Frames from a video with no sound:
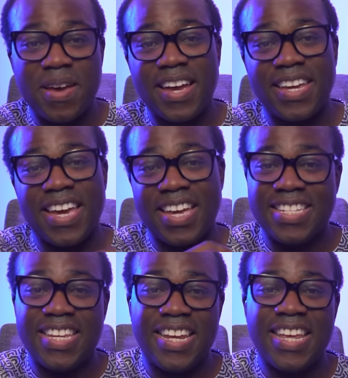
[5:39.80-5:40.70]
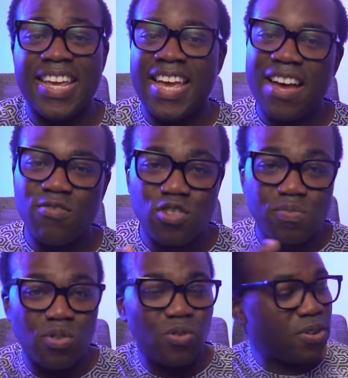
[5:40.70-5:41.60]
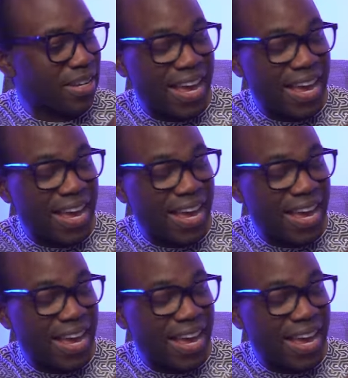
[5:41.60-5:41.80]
back and said, how small